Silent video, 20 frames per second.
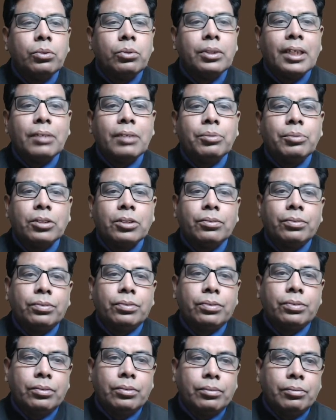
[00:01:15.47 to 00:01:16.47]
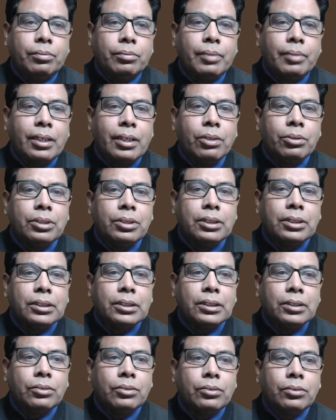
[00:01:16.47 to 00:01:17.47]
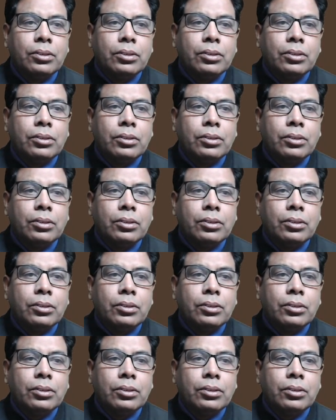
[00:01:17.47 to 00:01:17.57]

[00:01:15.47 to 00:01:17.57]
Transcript: types of microinstruction